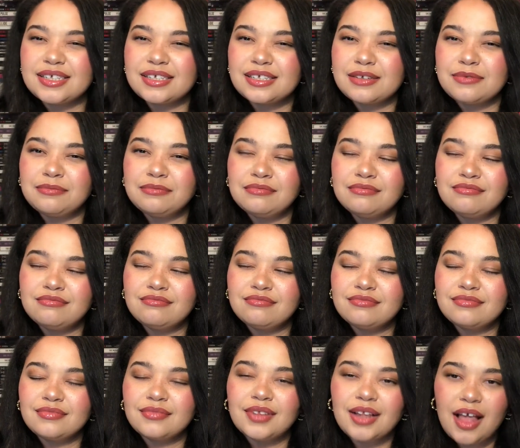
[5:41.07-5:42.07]

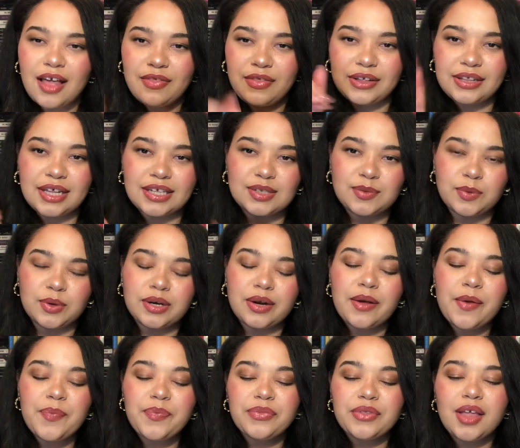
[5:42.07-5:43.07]
I think that's a word.
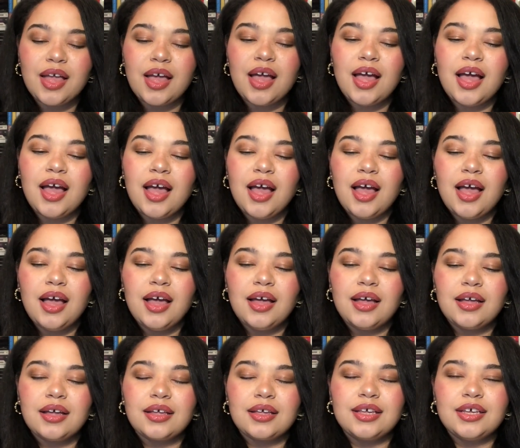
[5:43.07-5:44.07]

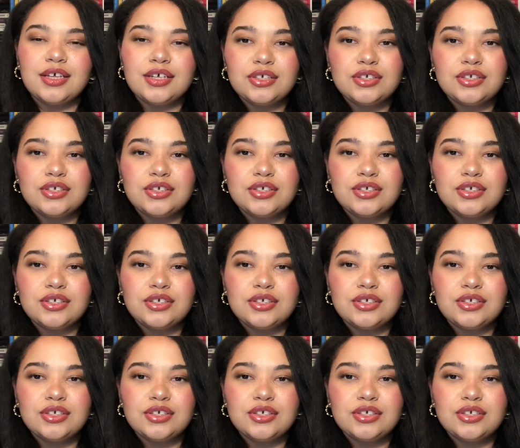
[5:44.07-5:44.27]
He